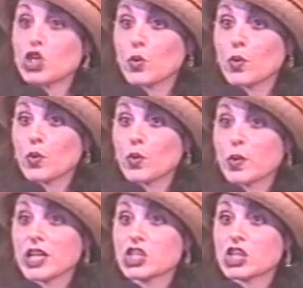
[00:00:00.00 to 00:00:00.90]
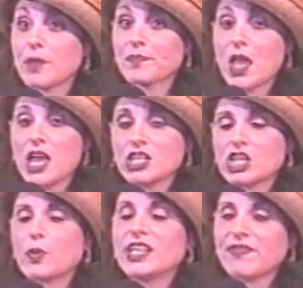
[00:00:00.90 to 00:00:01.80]
and I'm Jewish,
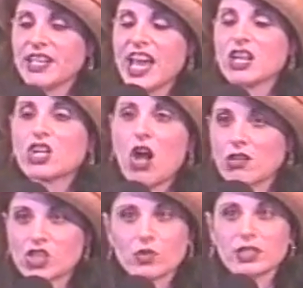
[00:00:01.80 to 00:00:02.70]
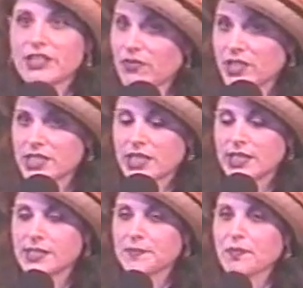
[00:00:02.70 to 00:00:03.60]
so we definitely had our cultural
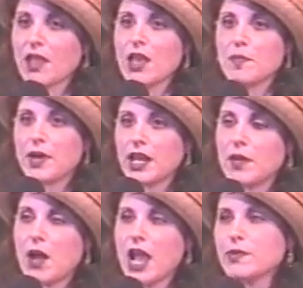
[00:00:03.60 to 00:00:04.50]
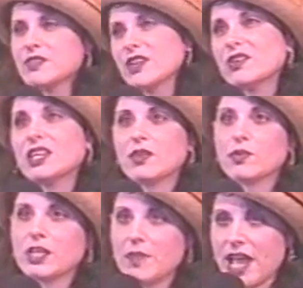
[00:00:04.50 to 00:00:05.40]
differences. But I always figured they
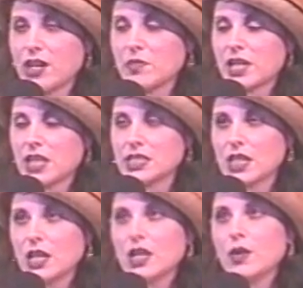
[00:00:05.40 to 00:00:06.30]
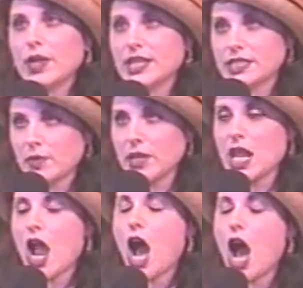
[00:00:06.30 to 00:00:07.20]
didn't really matter because we had so
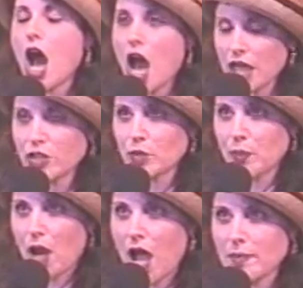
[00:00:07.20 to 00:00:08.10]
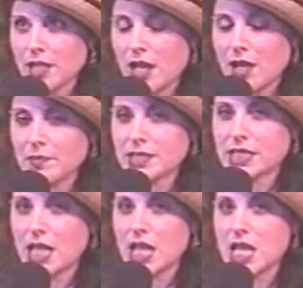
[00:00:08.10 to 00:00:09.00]
many other problems
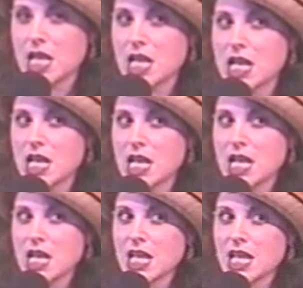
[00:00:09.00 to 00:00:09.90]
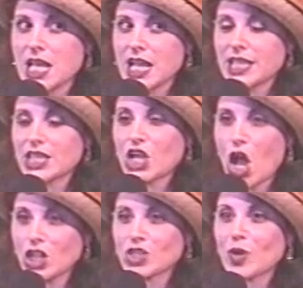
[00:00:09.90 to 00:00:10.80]
that the
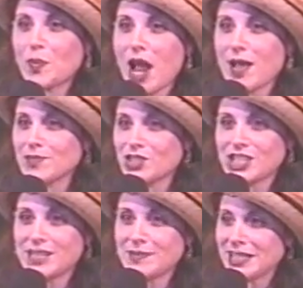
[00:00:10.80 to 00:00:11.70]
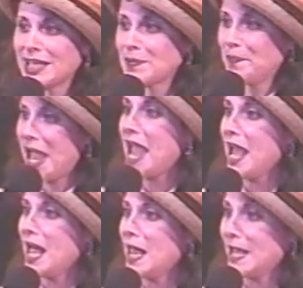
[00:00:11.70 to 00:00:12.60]
cultural problems just seemed to
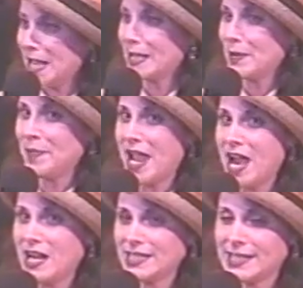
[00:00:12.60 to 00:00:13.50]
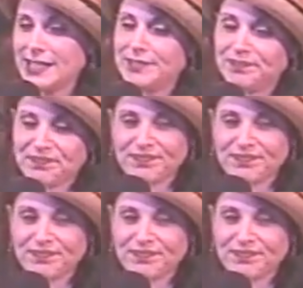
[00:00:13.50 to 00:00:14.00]
pale in comparison.